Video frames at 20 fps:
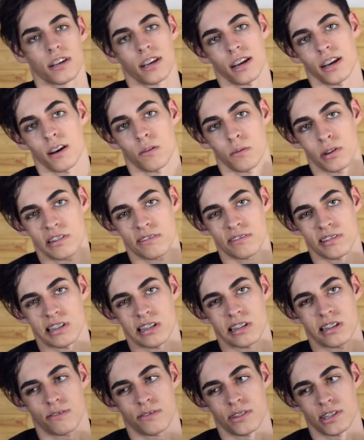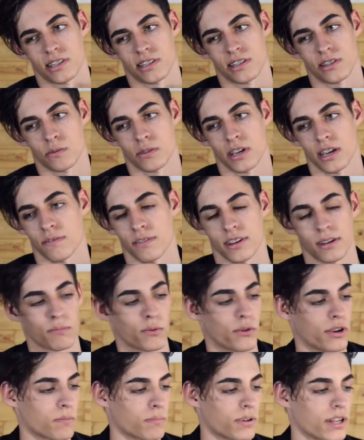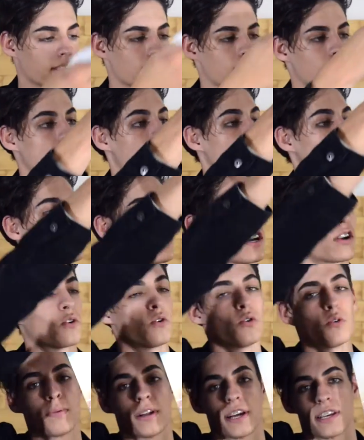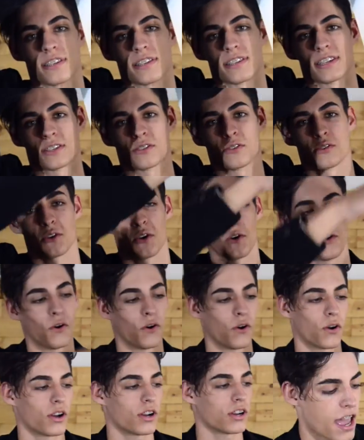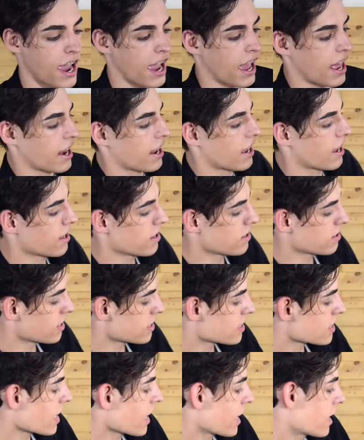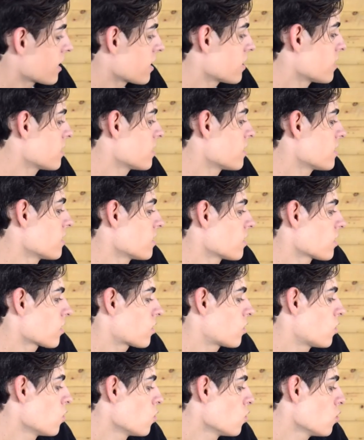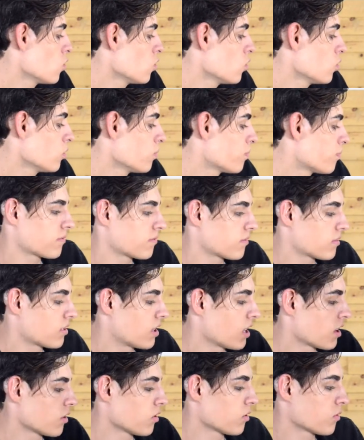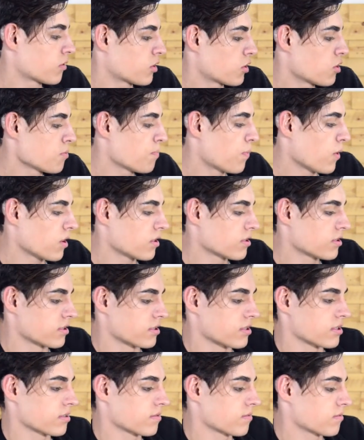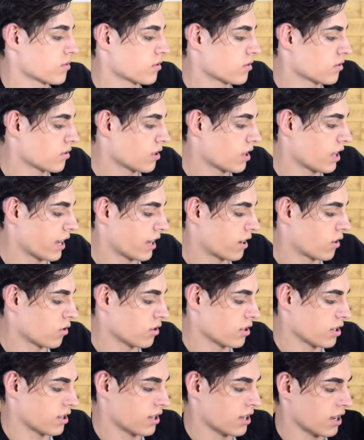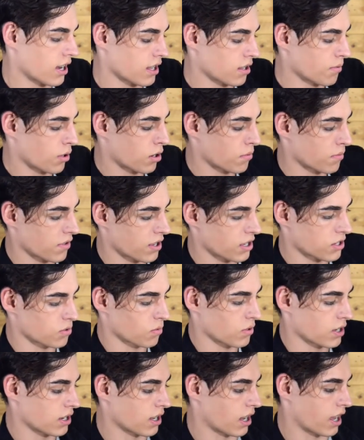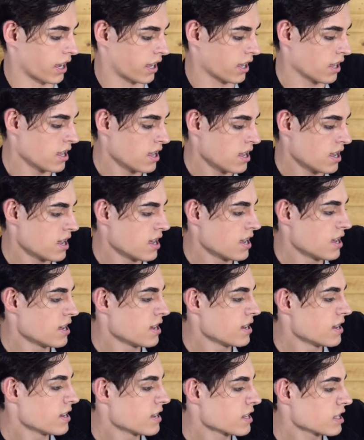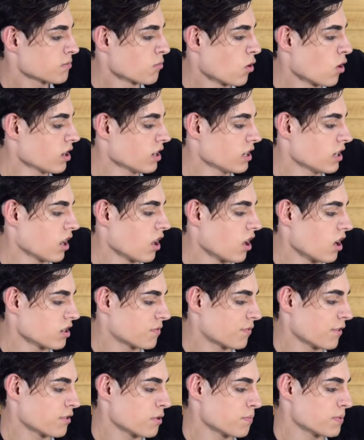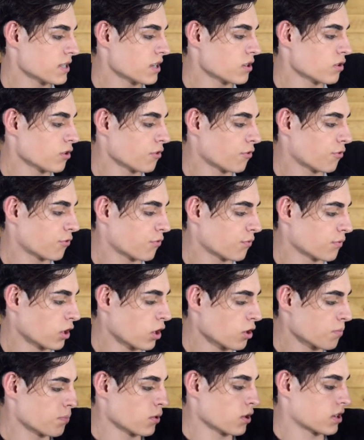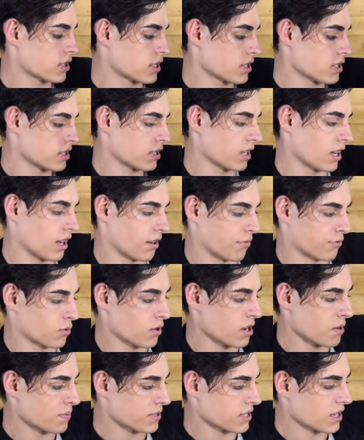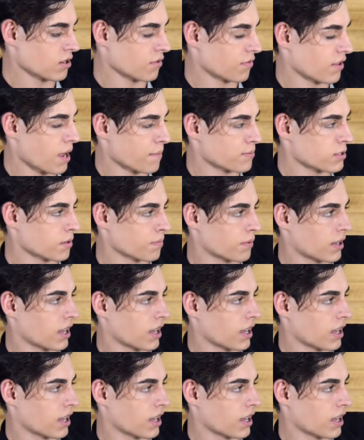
okay we live in South Africa so we have like boring places but then you get cool places like New York and there's like cool little coupons like here at the bottom of each one like small and large 50% off notebooks and stuff 20% off laptop